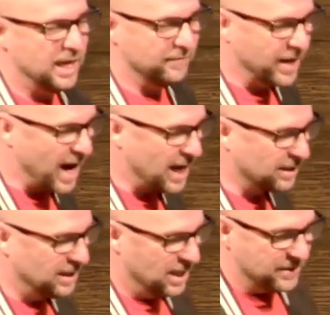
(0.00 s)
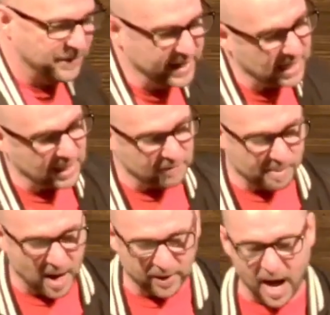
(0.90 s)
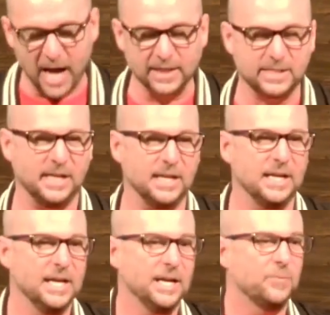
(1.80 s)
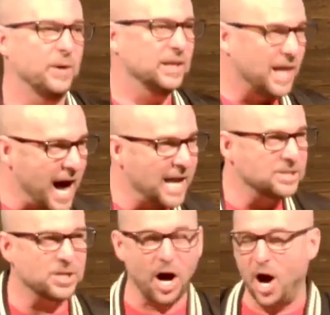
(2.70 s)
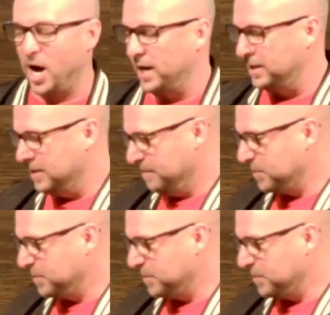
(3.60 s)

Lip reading: God. The thing I love about God is he relies on the